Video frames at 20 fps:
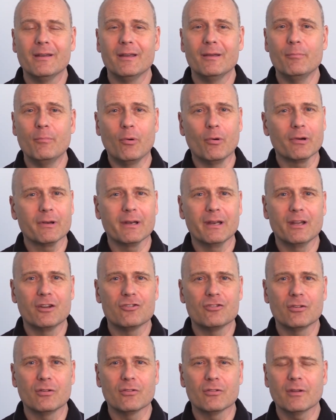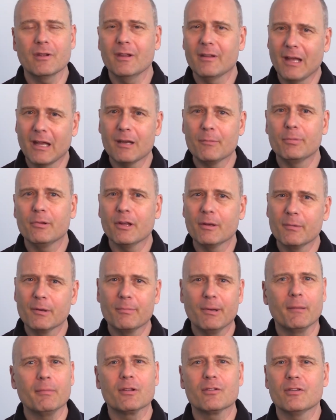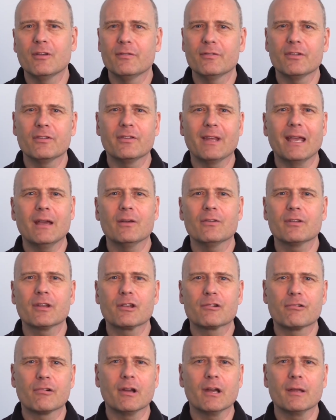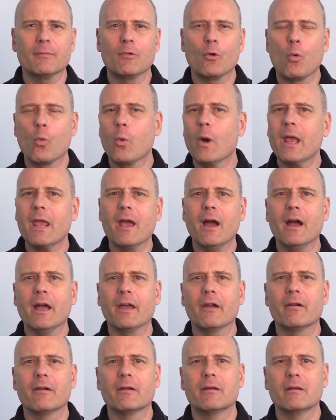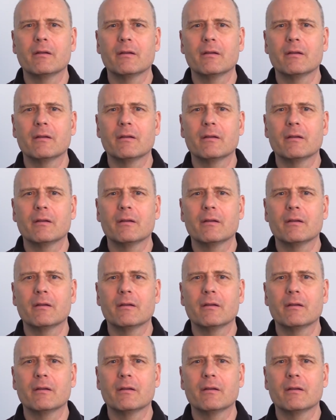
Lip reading: important issues. Unemployment, public services, housing, crime, way higher.